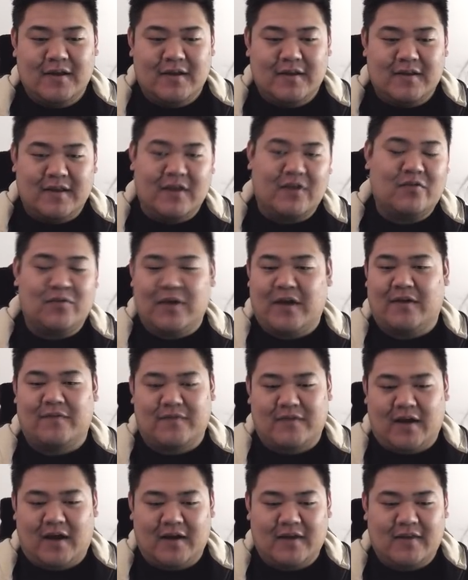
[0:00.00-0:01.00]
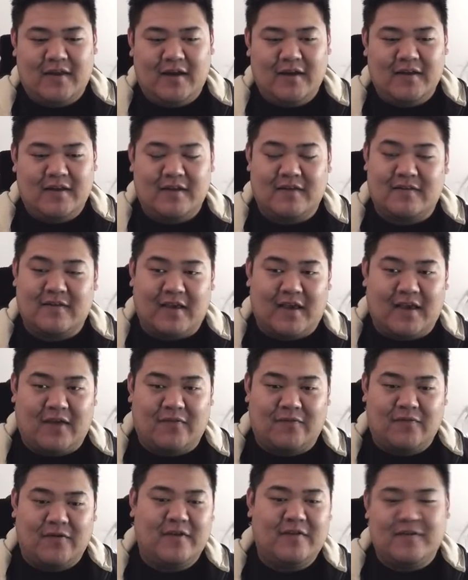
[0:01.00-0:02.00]
Next, we have Dark Knight. It's a
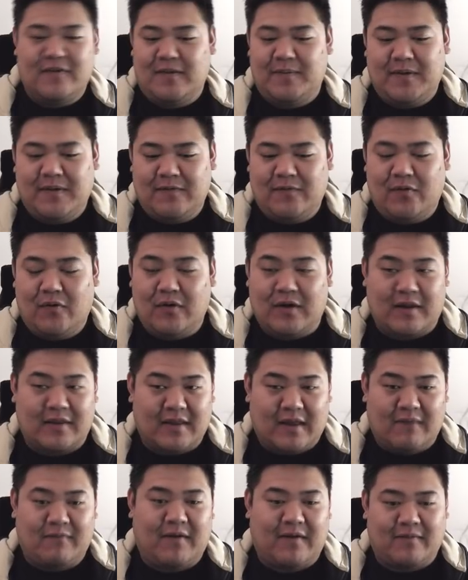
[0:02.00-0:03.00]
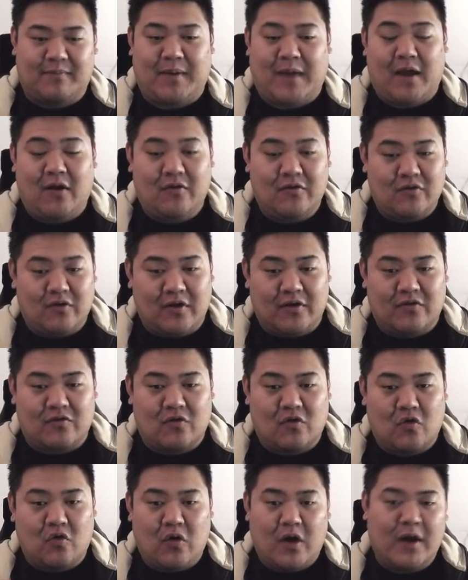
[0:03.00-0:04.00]
free CP forward at 9,000 power, so it's
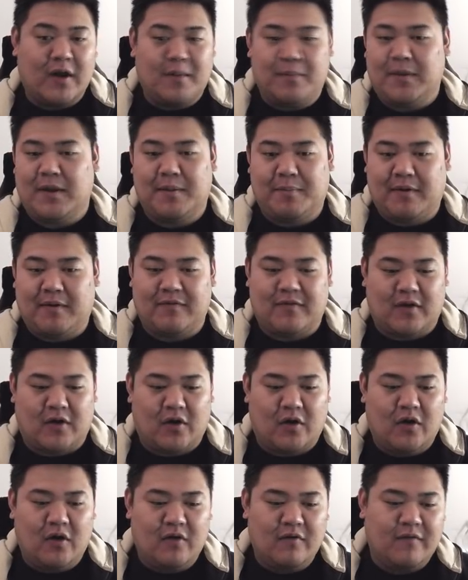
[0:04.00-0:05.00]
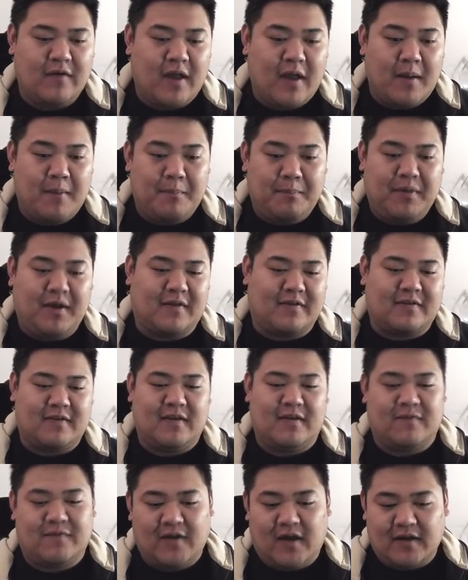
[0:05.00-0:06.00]
quite a bit above the curve. But
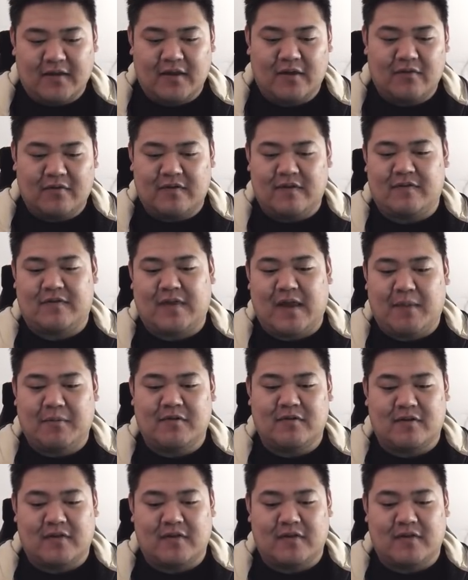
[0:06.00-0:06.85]
if Dark Knight receives damage, the